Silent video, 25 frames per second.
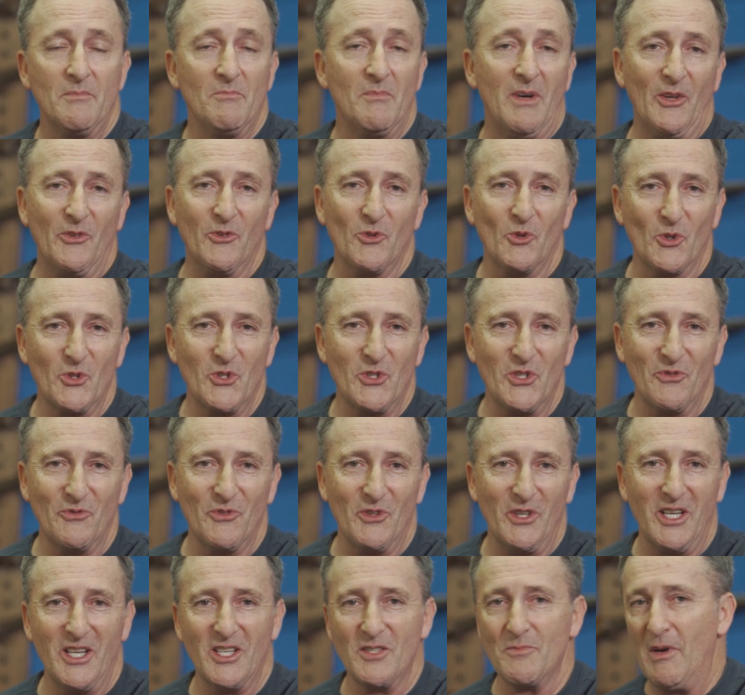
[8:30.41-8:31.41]
My thought's
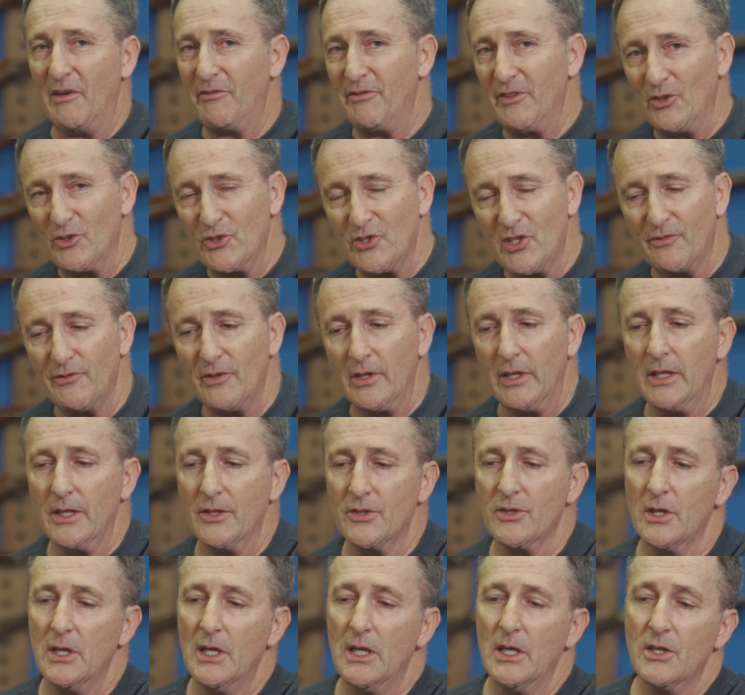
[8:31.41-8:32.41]
different to his. My field's different to
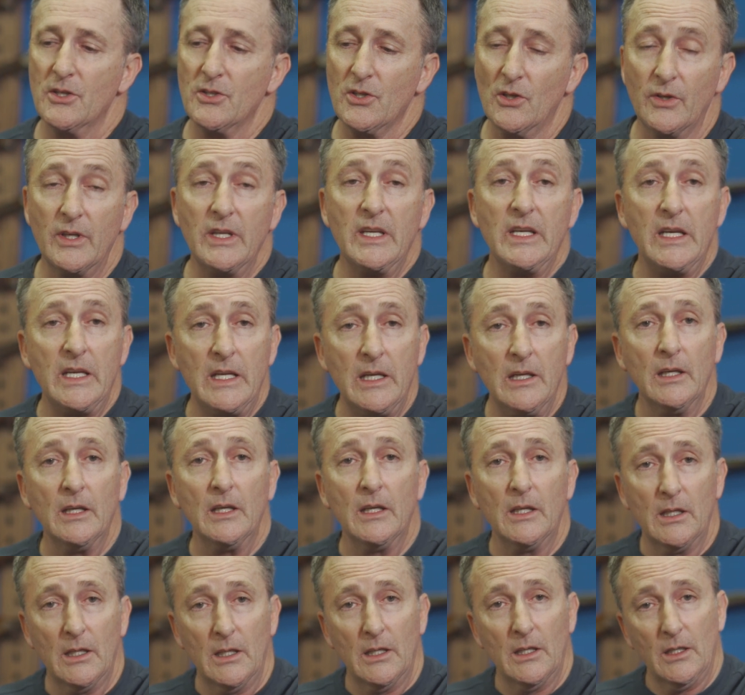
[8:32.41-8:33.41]
his. So he
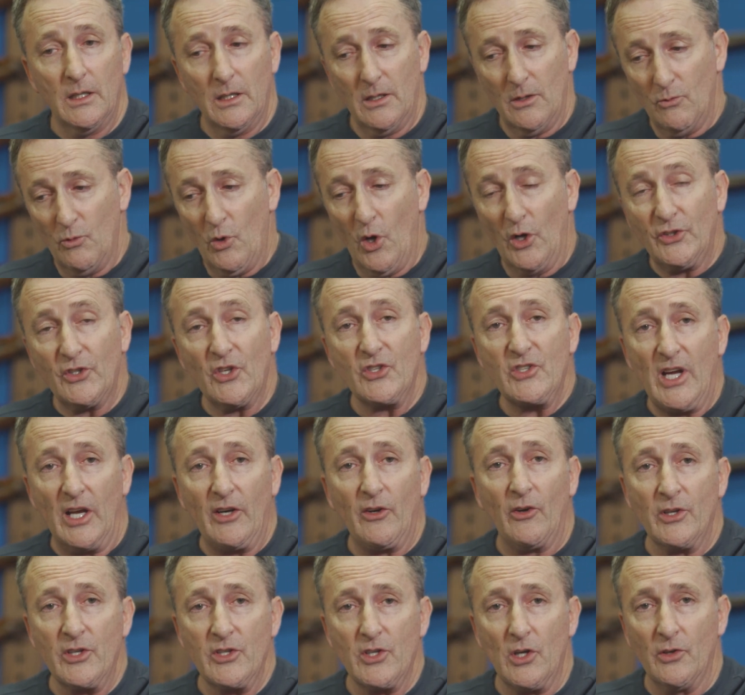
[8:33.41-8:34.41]
worked this
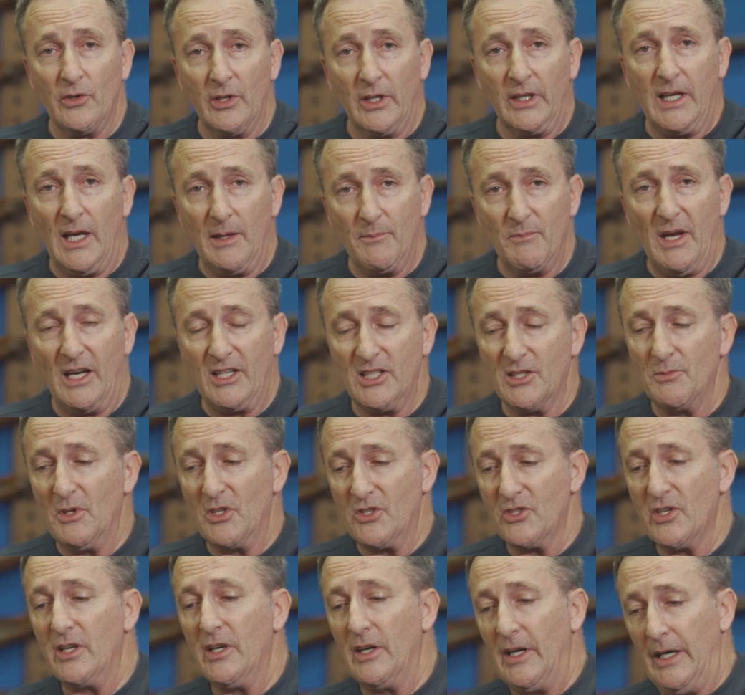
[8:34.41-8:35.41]
out on his own and came back to me
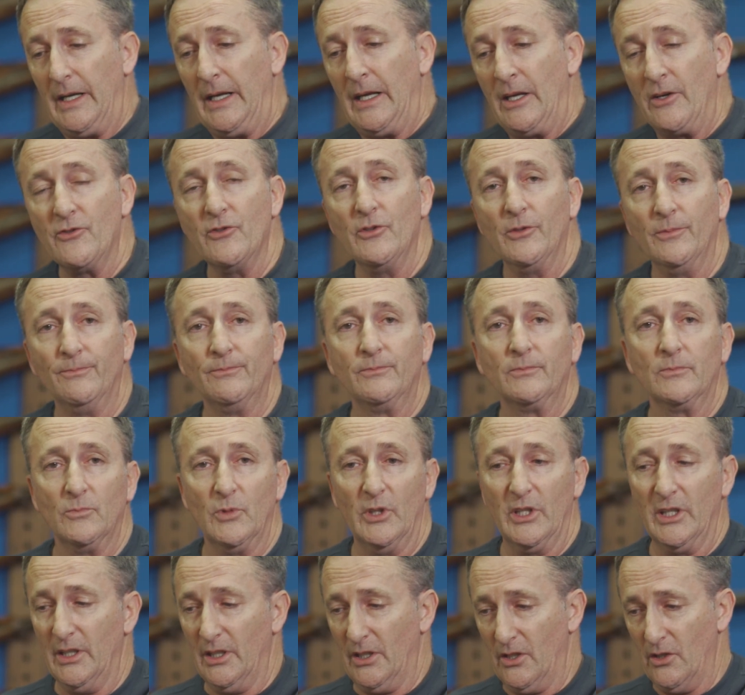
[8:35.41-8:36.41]
and said, "All right, Andrew,
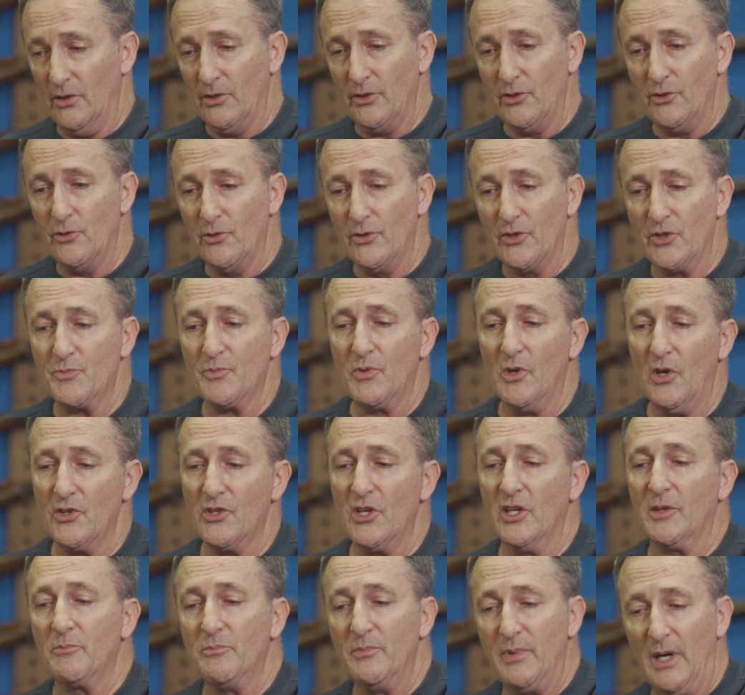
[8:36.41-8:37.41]
we're going to go and do this
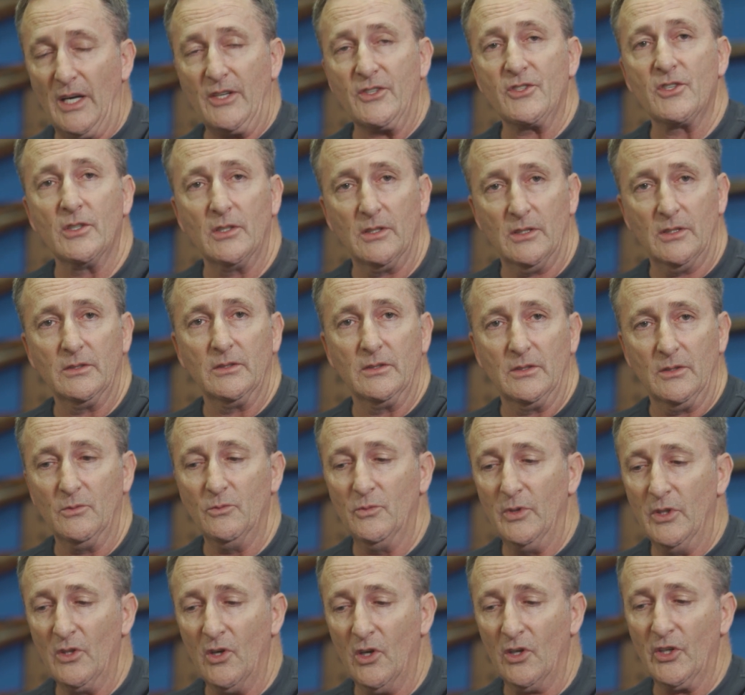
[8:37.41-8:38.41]
project, but
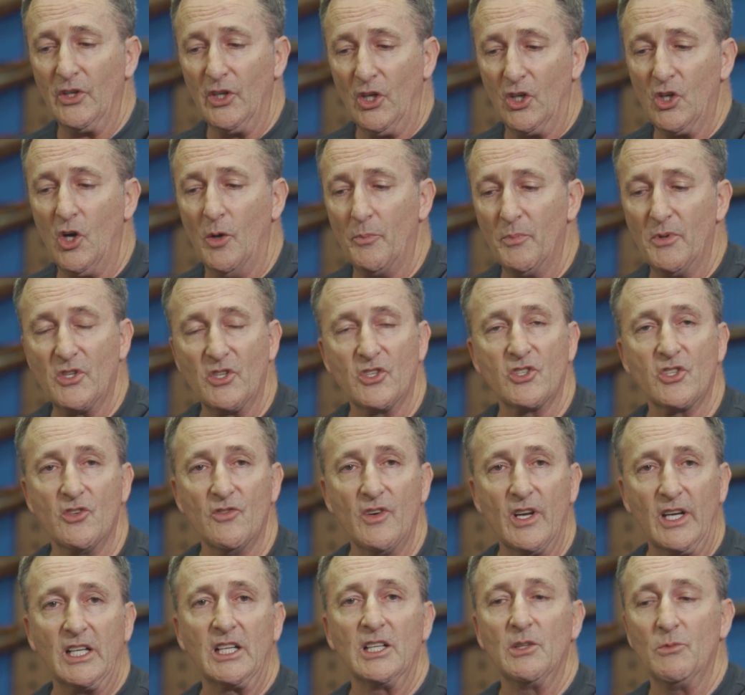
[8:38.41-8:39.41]
we're not going to copy this
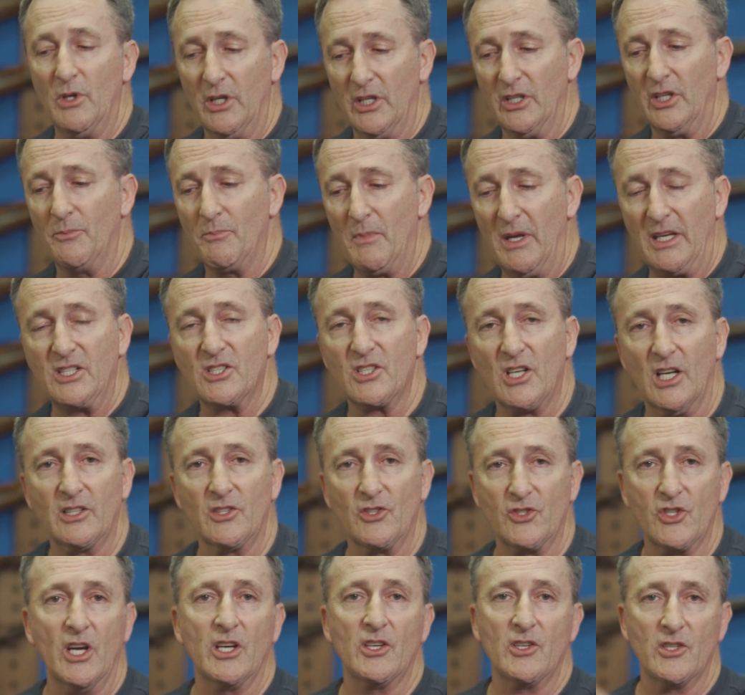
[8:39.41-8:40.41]
directly. We're going to make
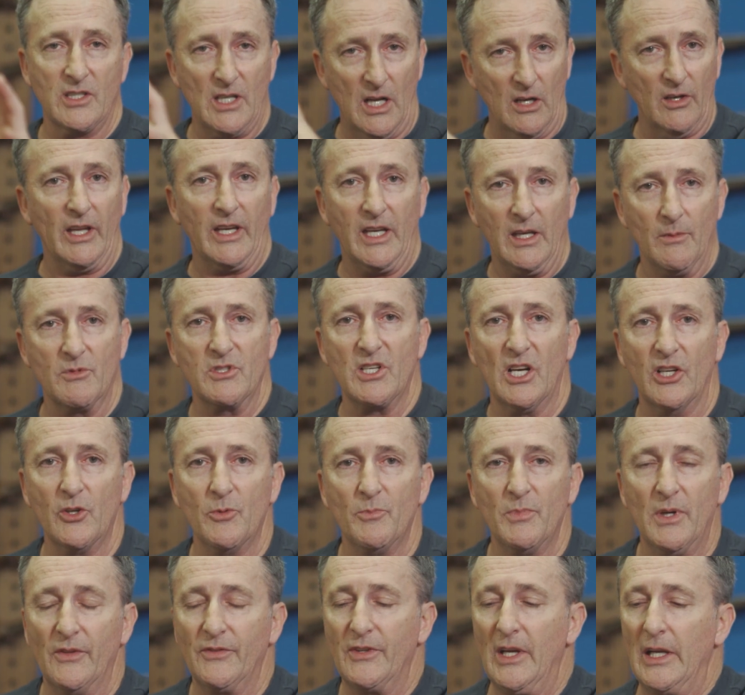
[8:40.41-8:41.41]
subtle changes, and I'll let him tell you
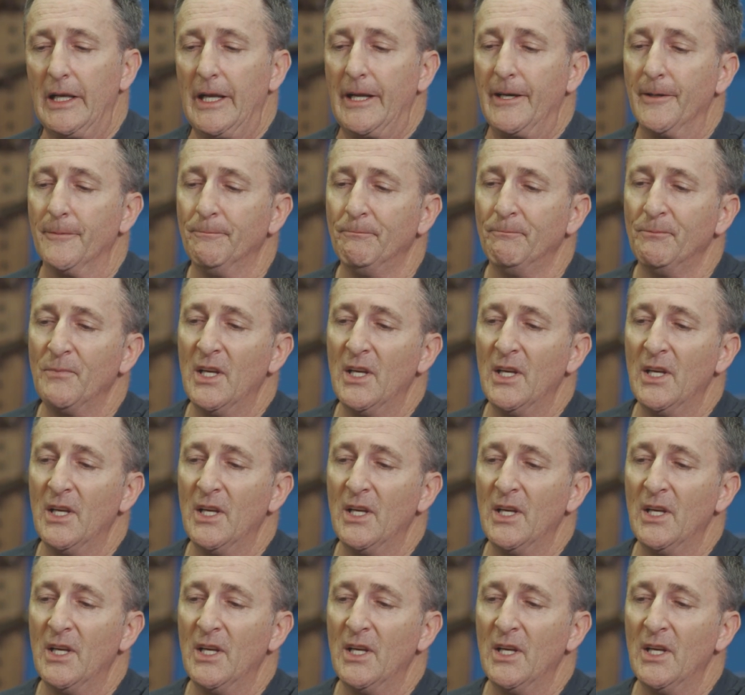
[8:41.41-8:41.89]
about that later."